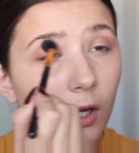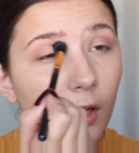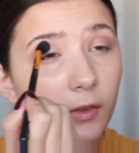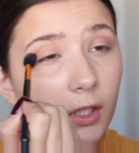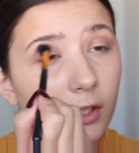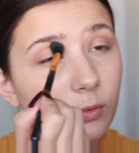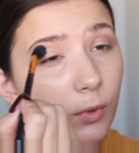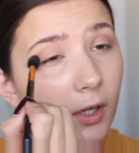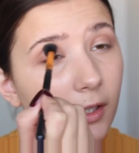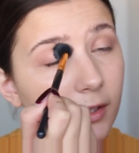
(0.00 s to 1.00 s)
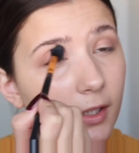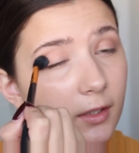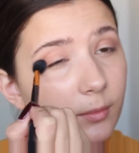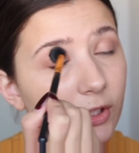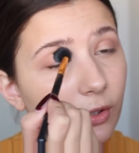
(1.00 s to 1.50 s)
I think it's why it
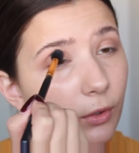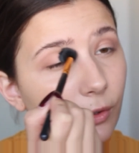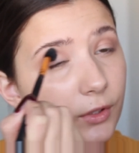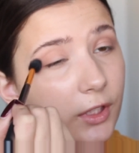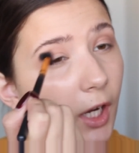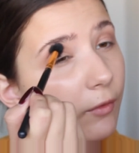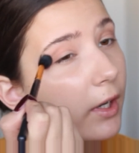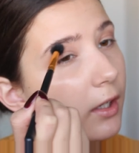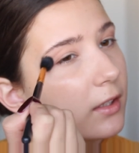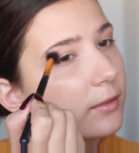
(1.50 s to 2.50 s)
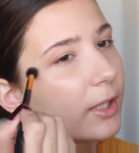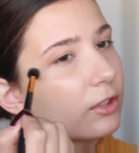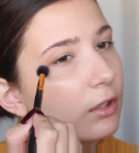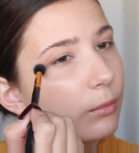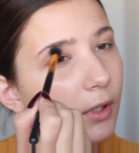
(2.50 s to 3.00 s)
takes me so long to get ready,
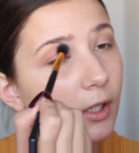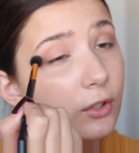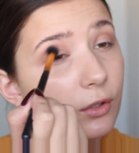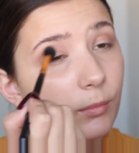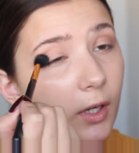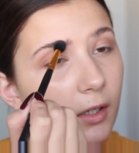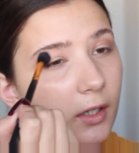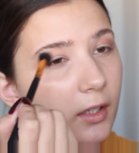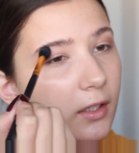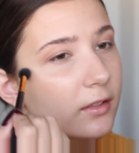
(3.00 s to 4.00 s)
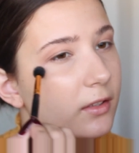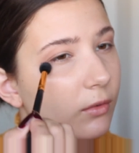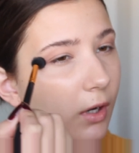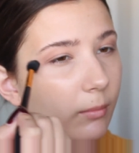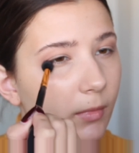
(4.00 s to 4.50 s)
especially when I do my
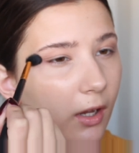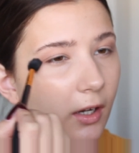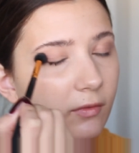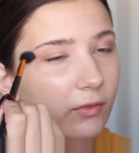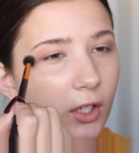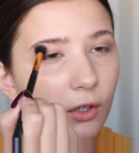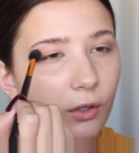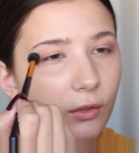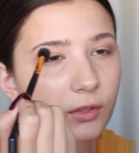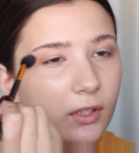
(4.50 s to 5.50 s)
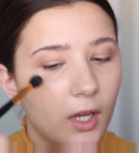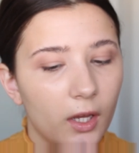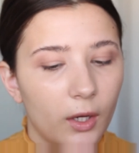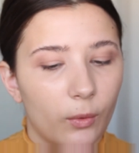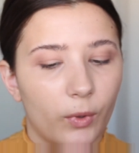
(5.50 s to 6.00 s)
Instagram live videos
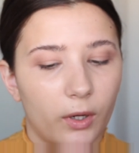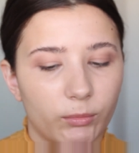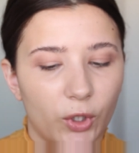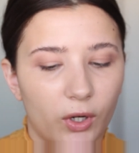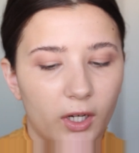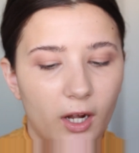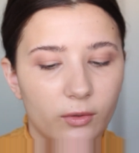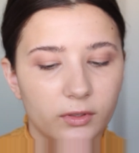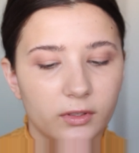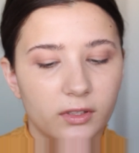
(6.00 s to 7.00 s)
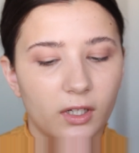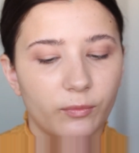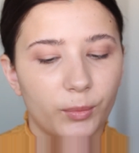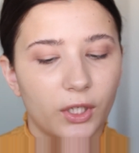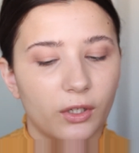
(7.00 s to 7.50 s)
when I'm going out and
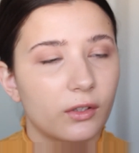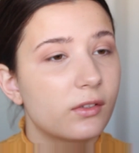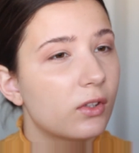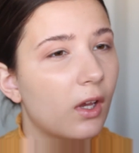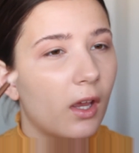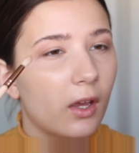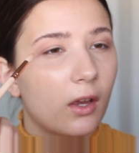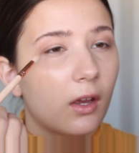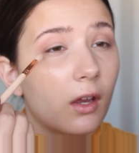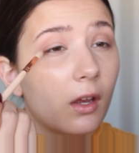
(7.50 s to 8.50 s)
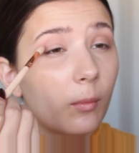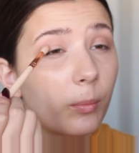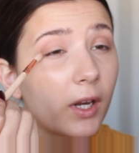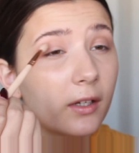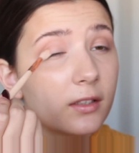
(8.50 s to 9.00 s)
stuff, because
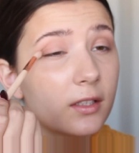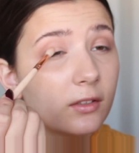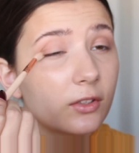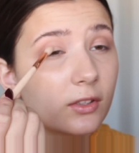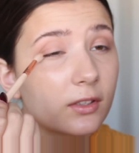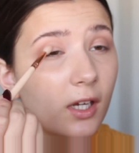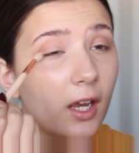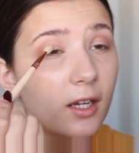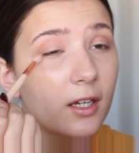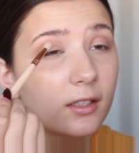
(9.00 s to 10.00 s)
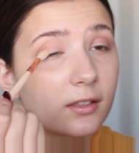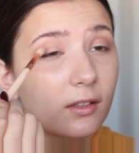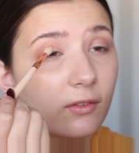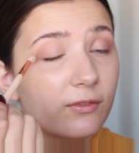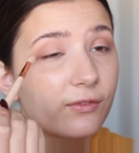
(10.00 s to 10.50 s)
blending just
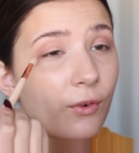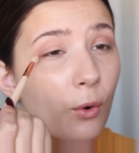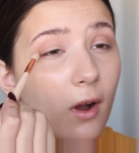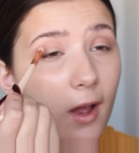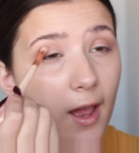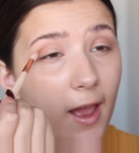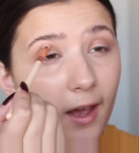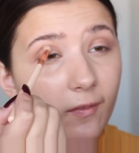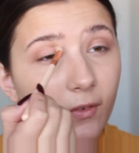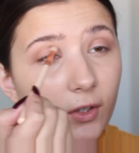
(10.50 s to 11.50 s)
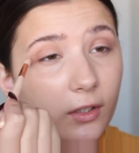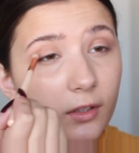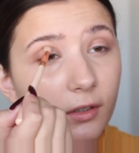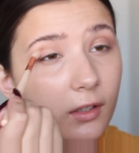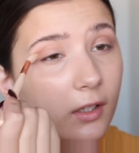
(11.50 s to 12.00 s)
takes forever.